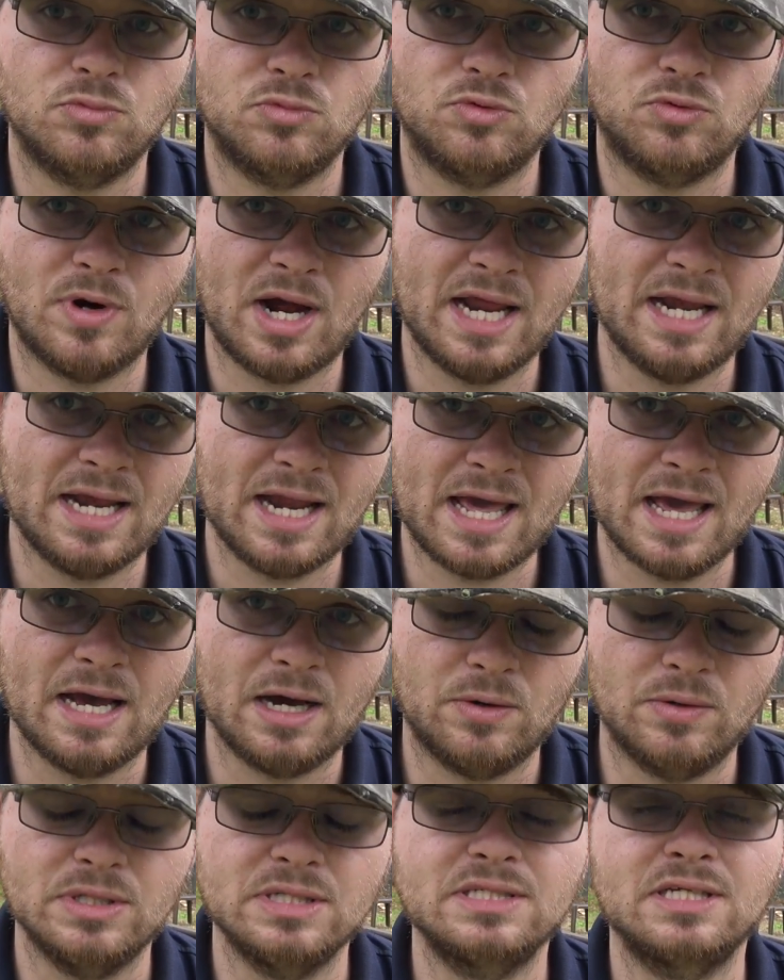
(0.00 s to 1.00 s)
right
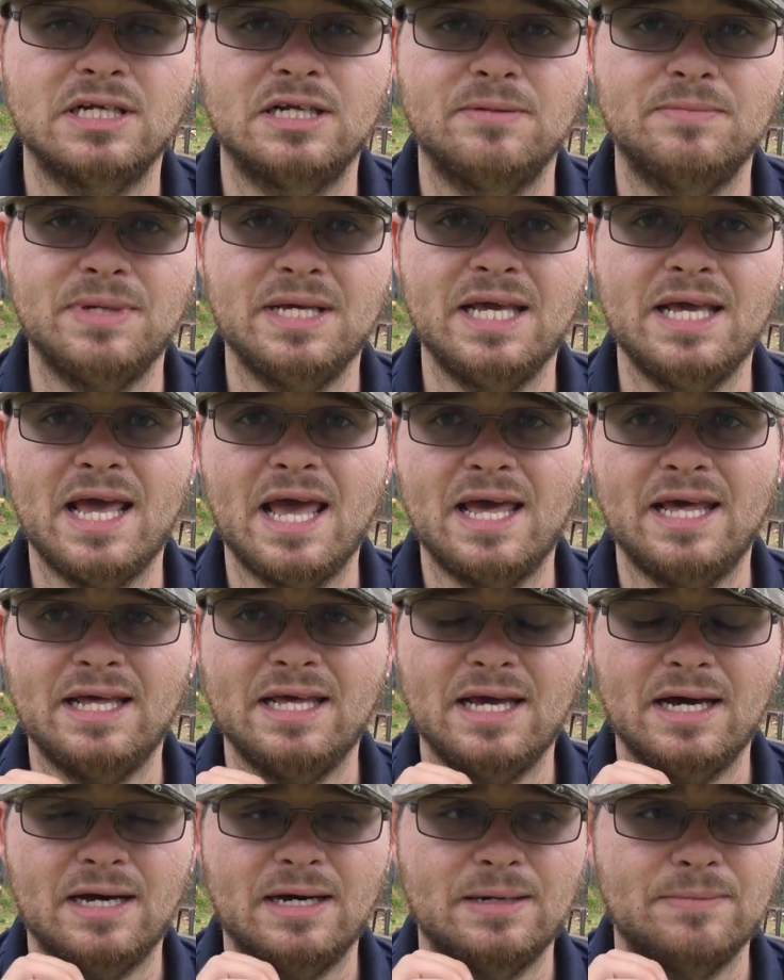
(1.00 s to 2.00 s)
now is gonna be
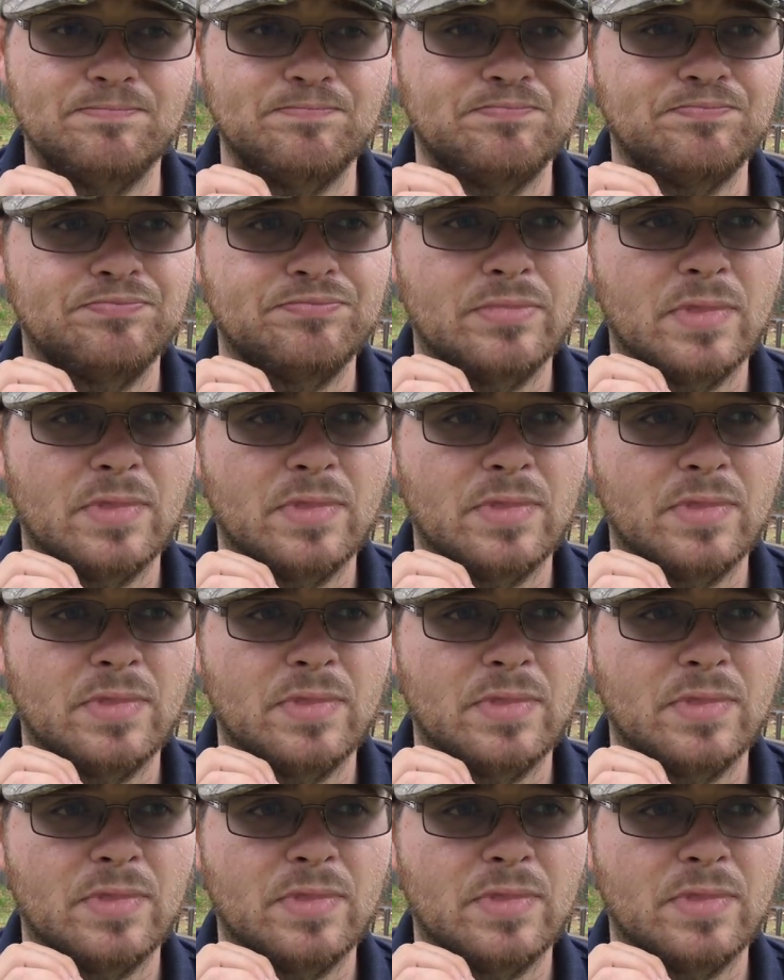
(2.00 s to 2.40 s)
a, um,